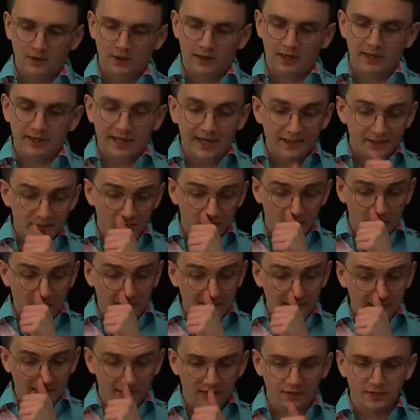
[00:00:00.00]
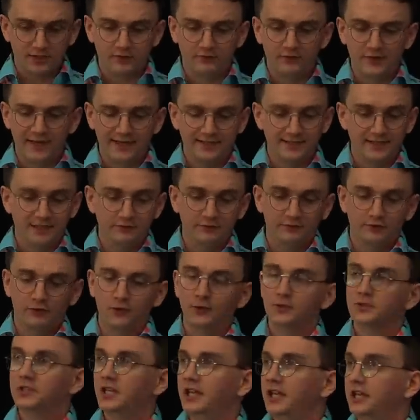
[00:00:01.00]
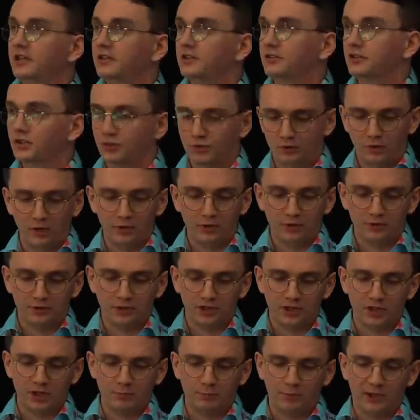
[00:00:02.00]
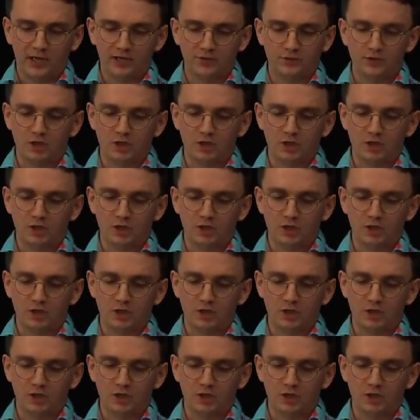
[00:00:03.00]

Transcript: And as the regulars of 1914 had struggled to suppress